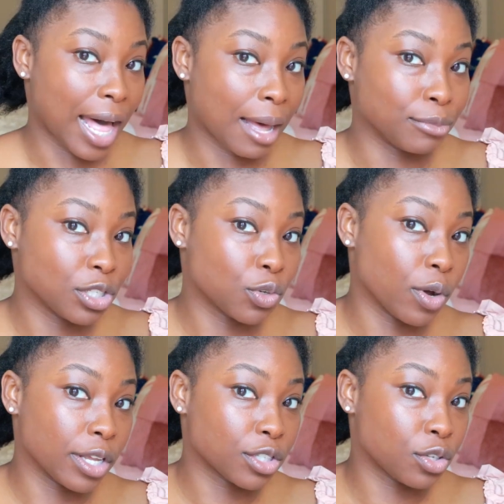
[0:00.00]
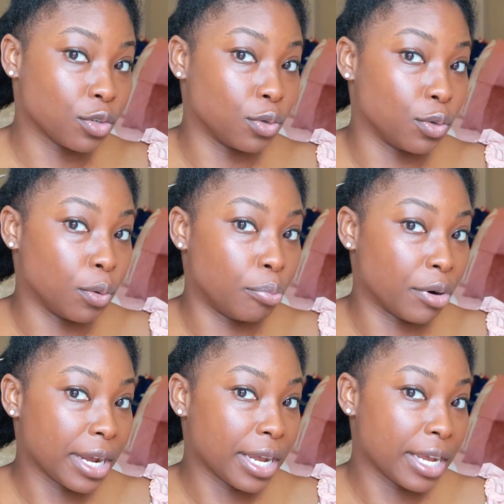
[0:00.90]
I'm just going to
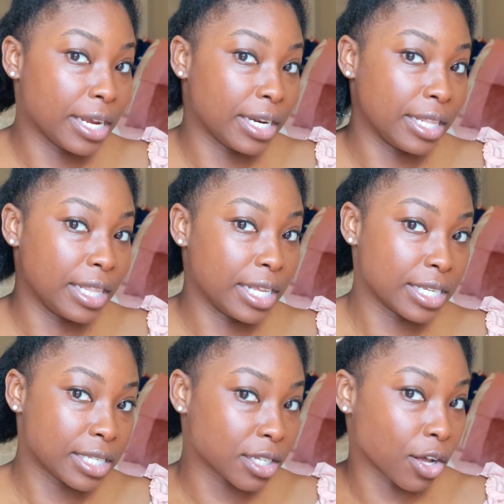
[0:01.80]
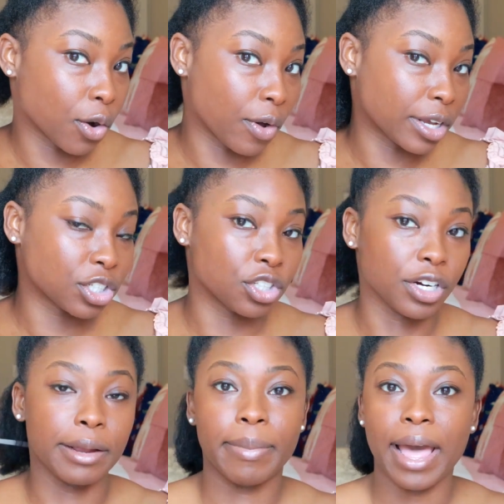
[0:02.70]
braid this going
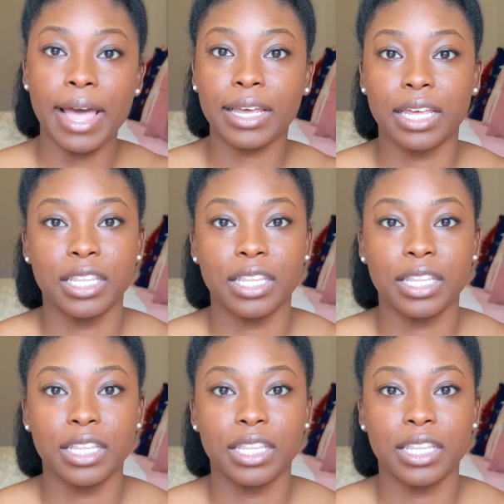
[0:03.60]
straight back,